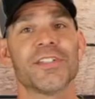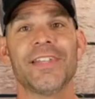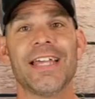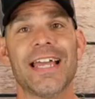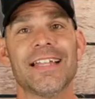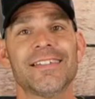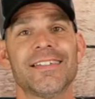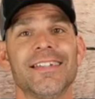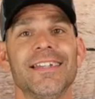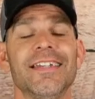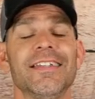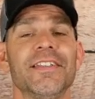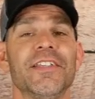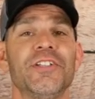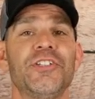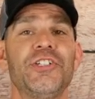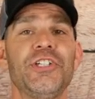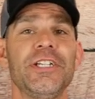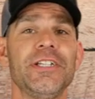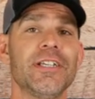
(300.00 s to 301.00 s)
that's it, the
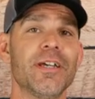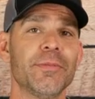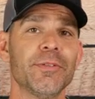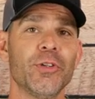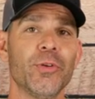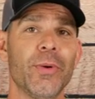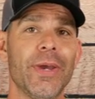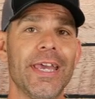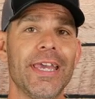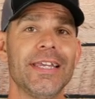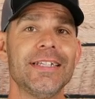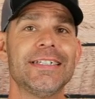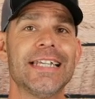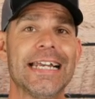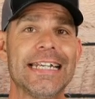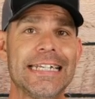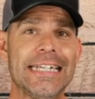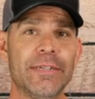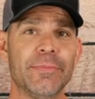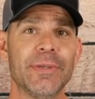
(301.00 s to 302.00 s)
GWA
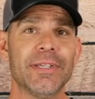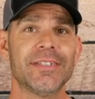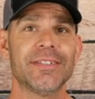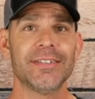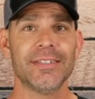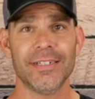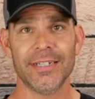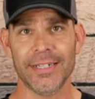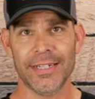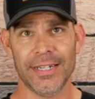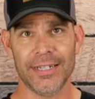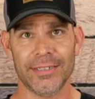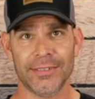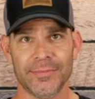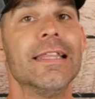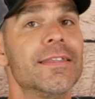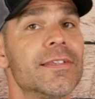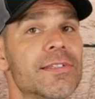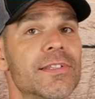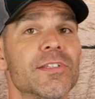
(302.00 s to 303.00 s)
Dyneema Citadel.
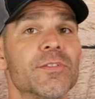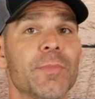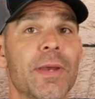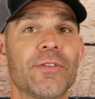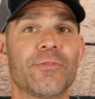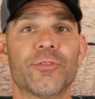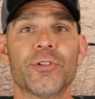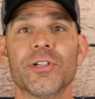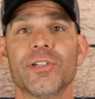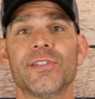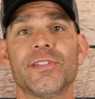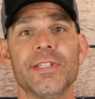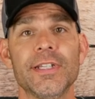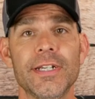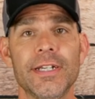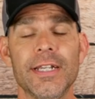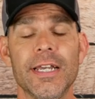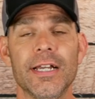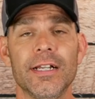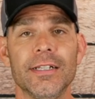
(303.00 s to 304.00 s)
This is my first
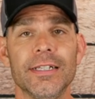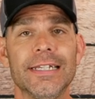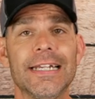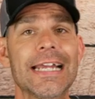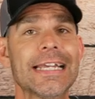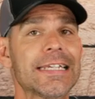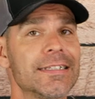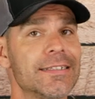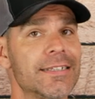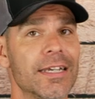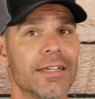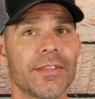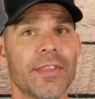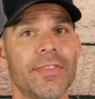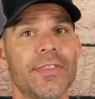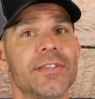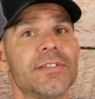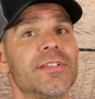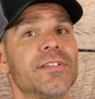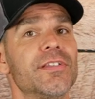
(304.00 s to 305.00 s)
Citadel, and I tell that
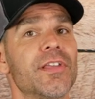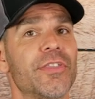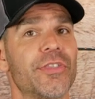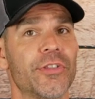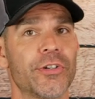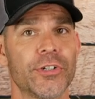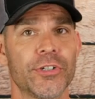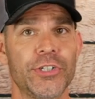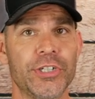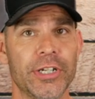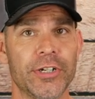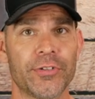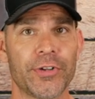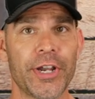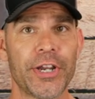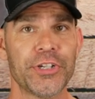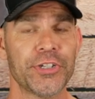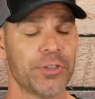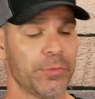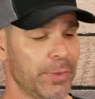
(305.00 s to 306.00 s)
this is a third
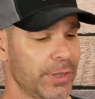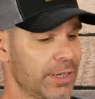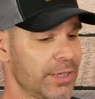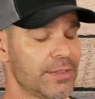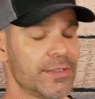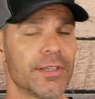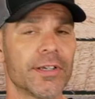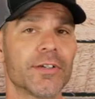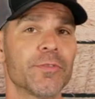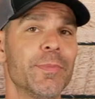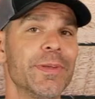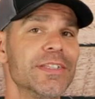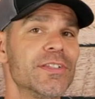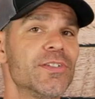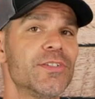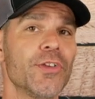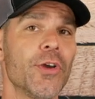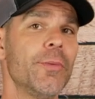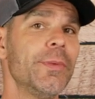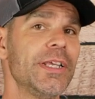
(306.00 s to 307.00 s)
generation because there have been
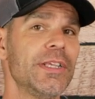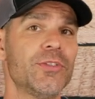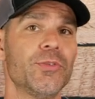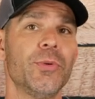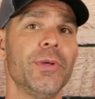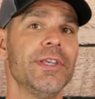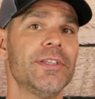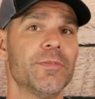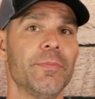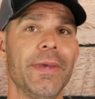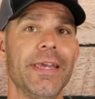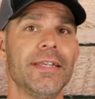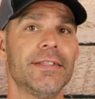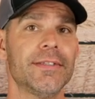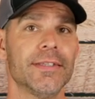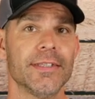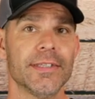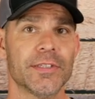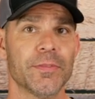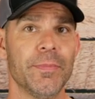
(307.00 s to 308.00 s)
so many tweaks made
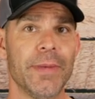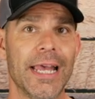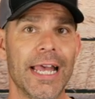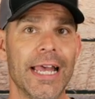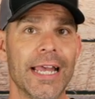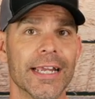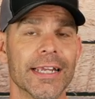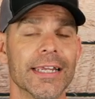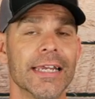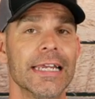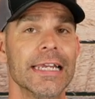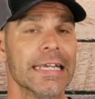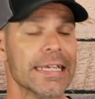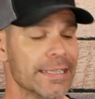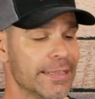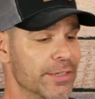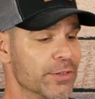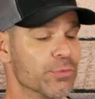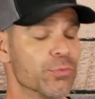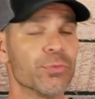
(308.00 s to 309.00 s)
to this bag
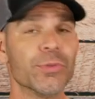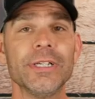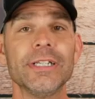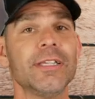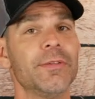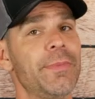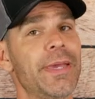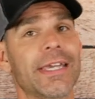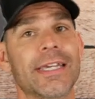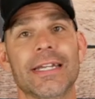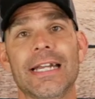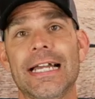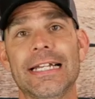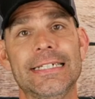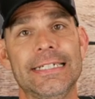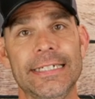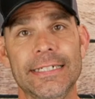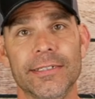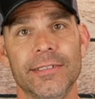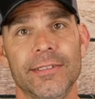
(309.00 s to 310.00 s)
that really make it
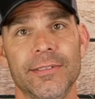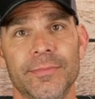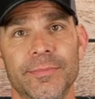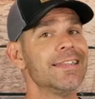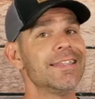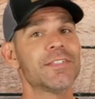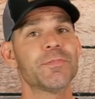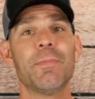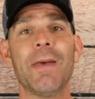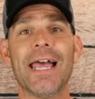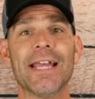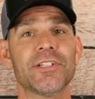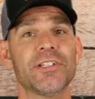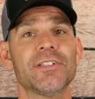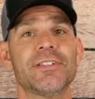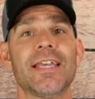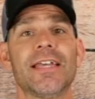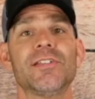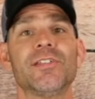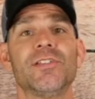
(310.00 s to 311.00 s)
ideal. This bag
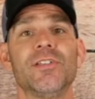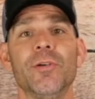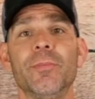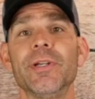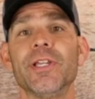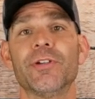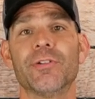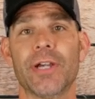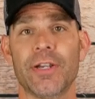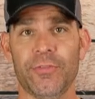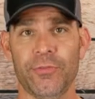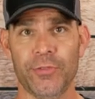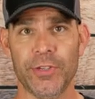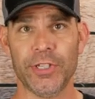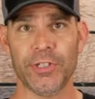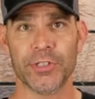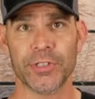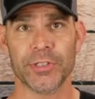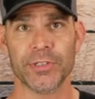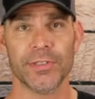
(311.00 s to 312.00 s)
just has so many great
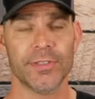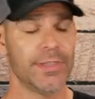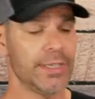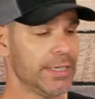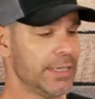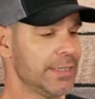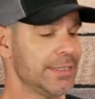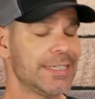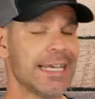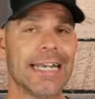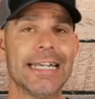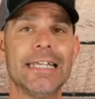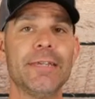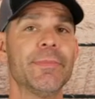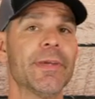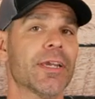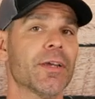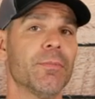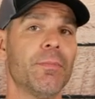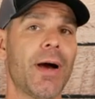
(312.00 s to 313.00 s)
features. The
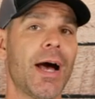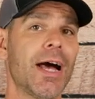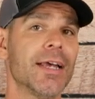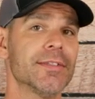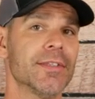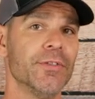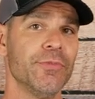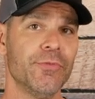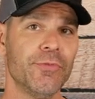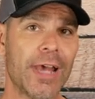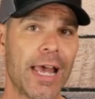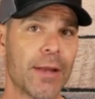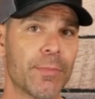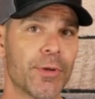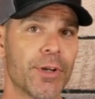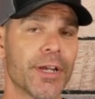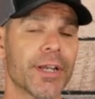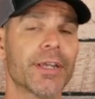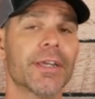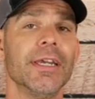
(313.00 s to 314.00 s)
Dyneema composite
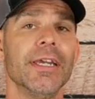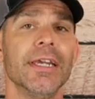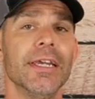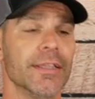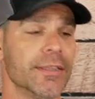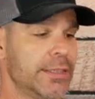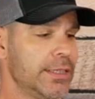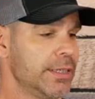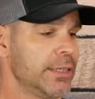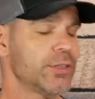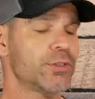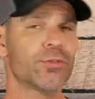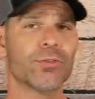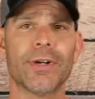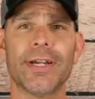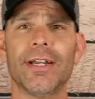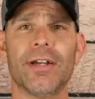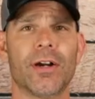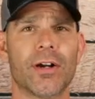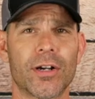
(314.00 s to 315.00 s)
fabric, the
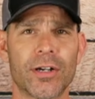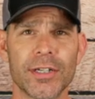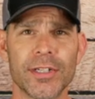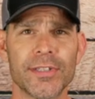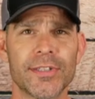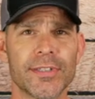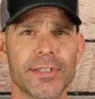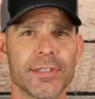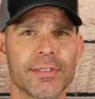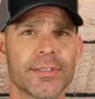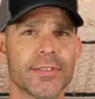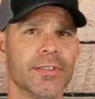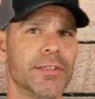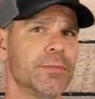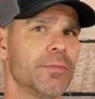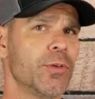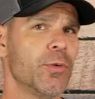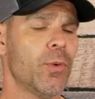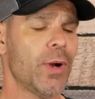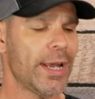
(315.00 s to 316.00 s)
great harness
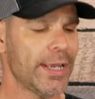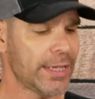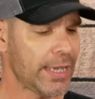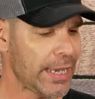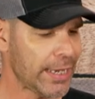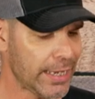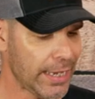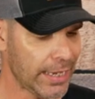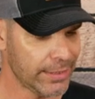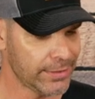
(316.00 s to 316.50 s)
system, the YKK